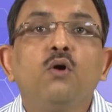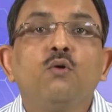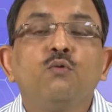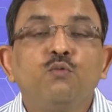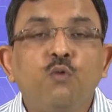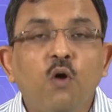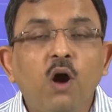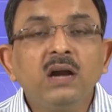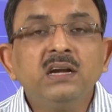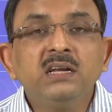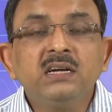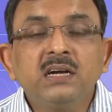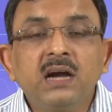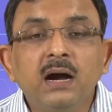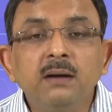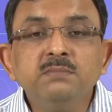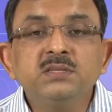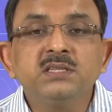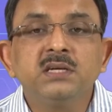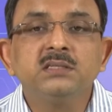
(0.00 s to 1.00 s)
what
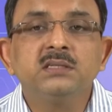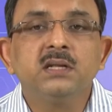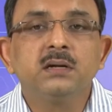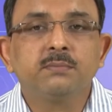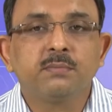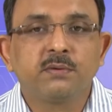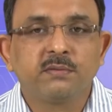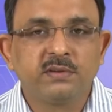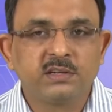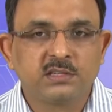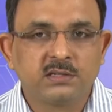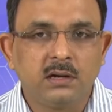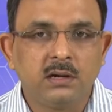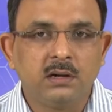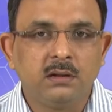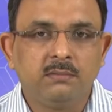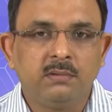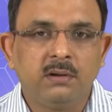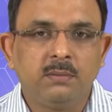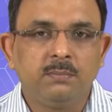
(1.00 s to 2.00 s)
comes under
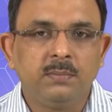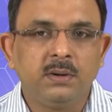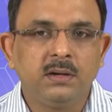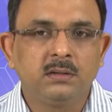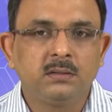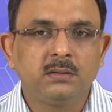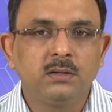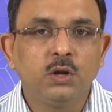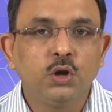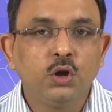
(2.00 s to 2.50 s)
professional development.